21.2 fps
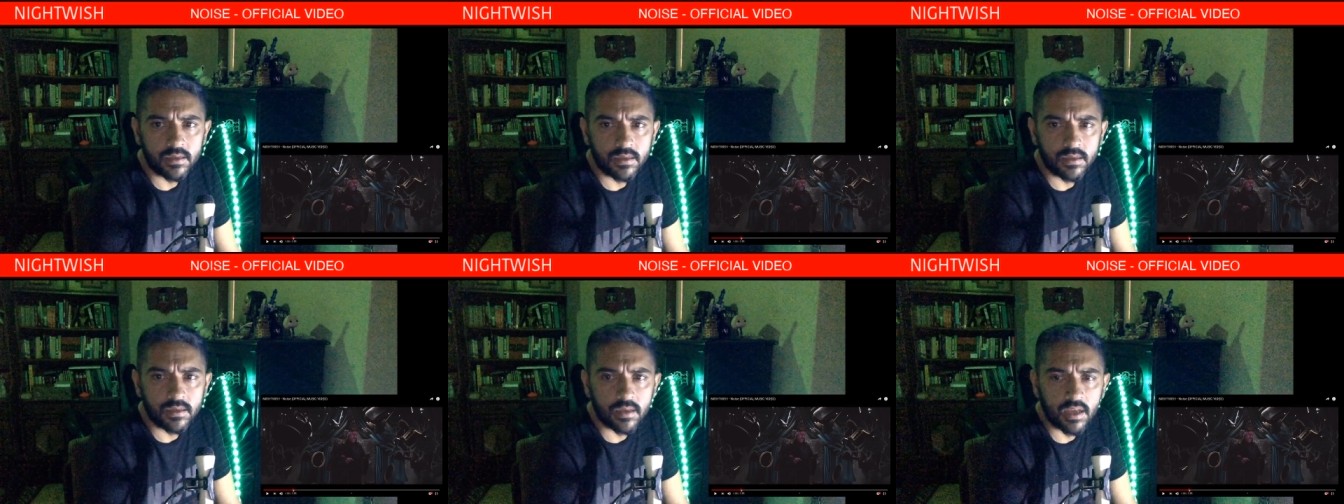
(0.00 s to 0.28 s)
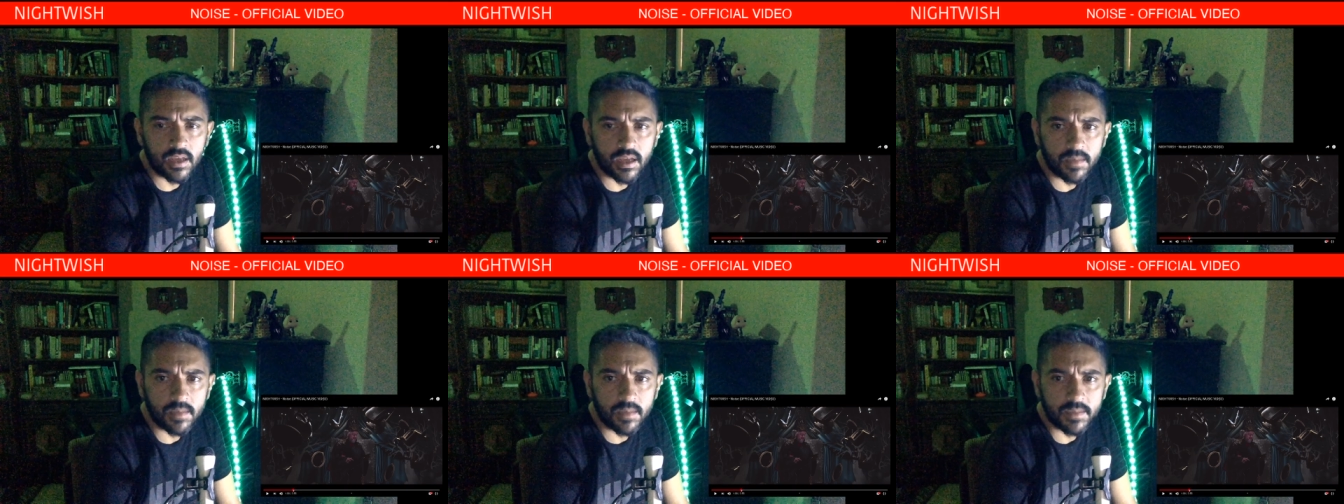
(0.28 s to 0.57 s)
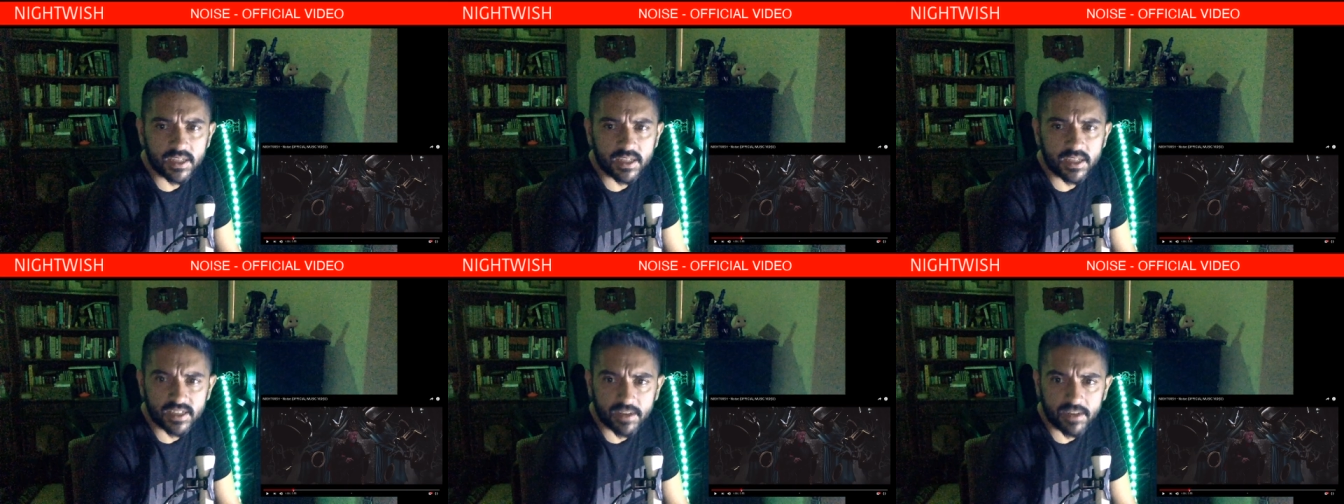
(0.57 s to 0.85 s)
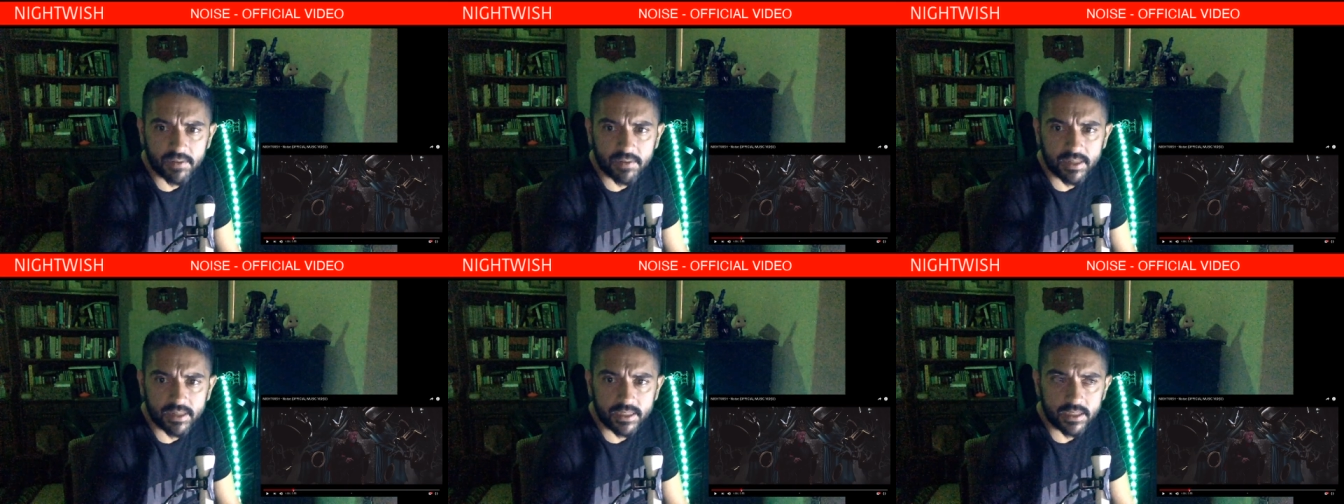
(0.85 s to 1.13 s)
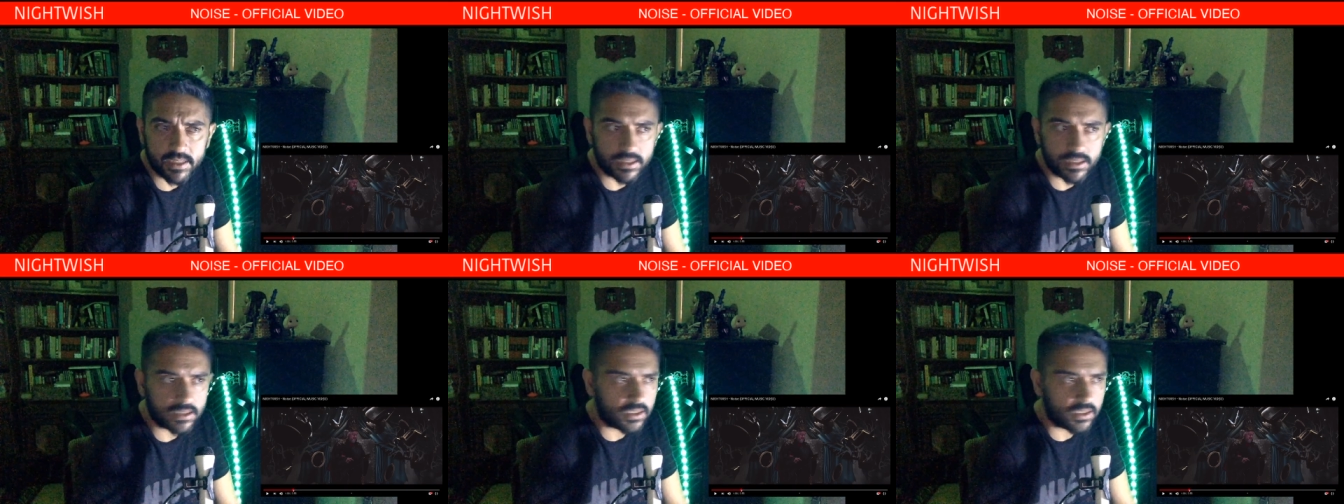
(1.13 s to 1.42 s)
uh, because I really
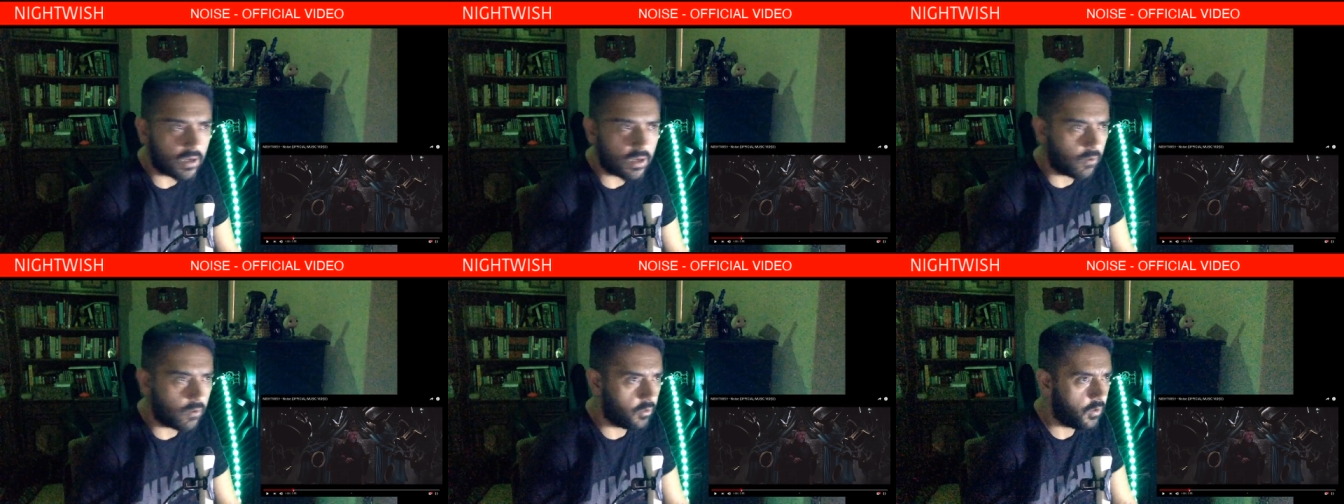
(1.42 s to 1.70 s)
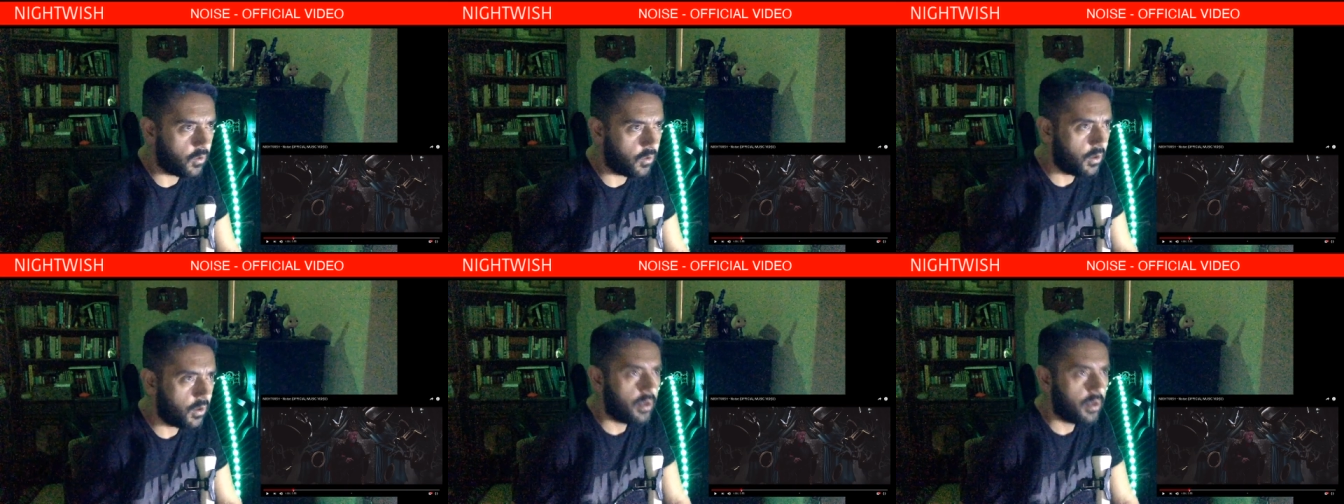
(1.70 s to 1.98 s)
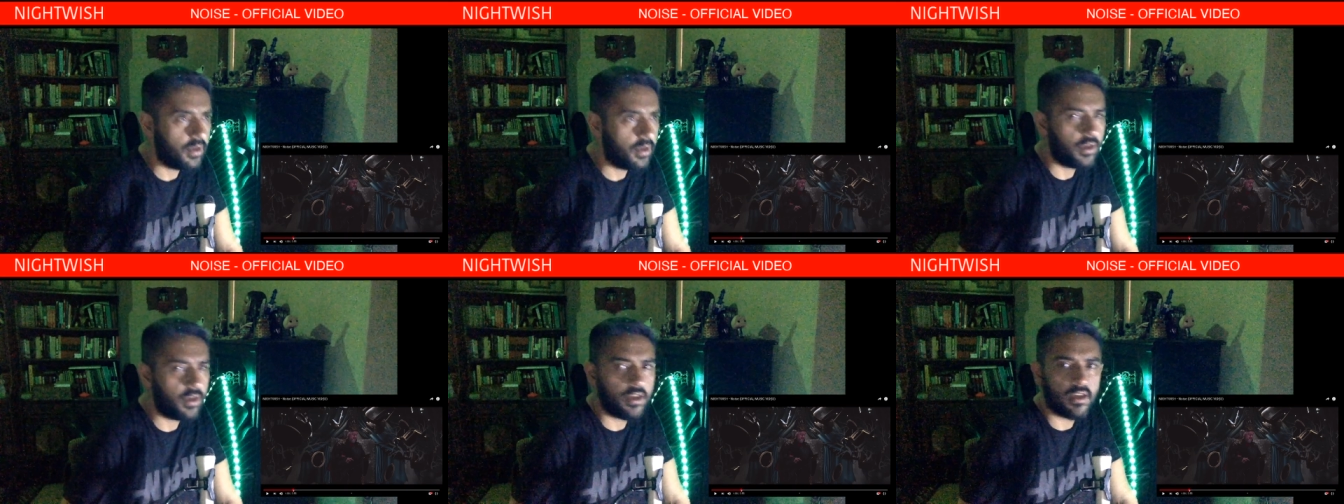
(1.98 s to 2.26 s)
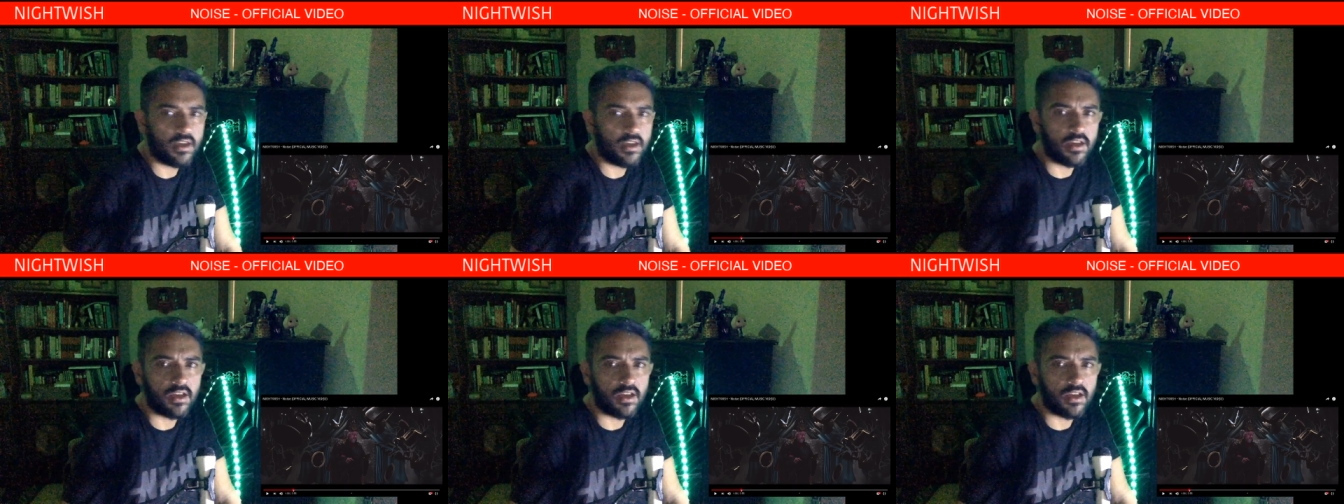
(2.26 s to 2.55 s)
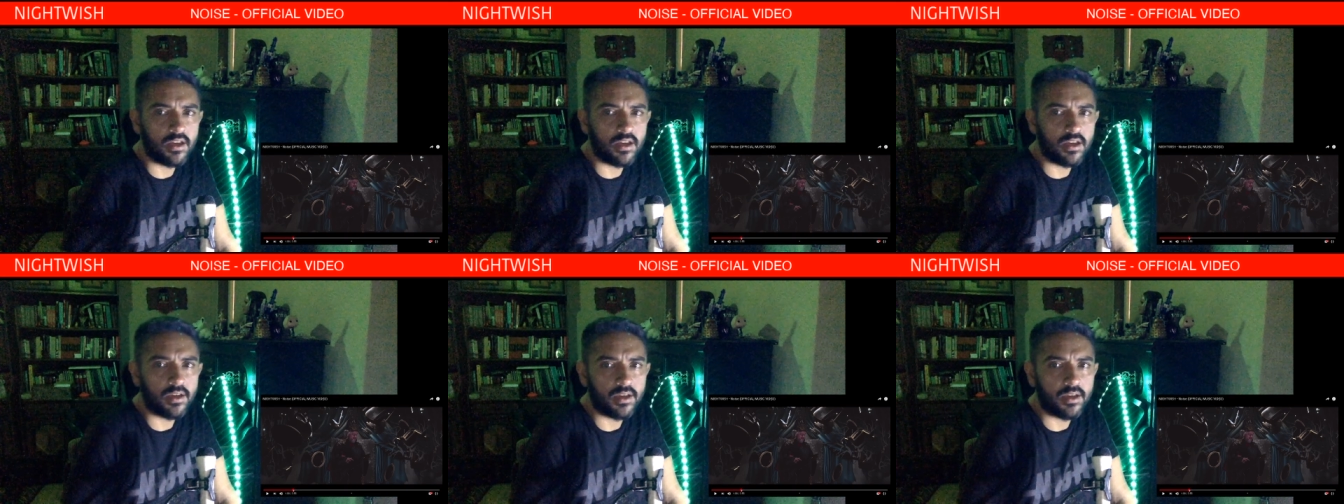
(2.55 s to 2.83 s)
don't know.
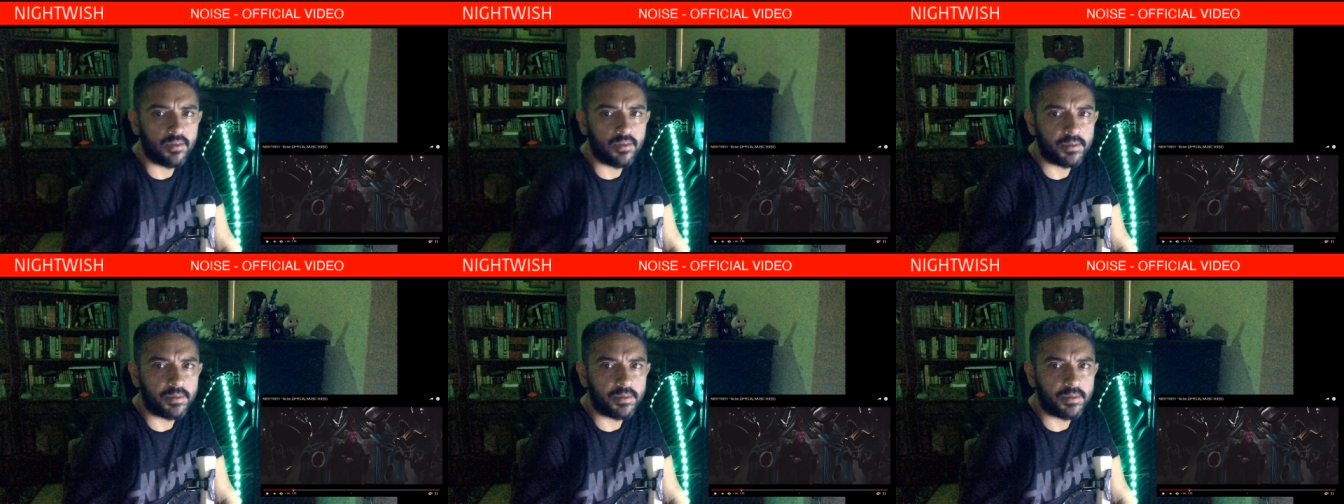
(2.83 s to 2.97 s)
Uh,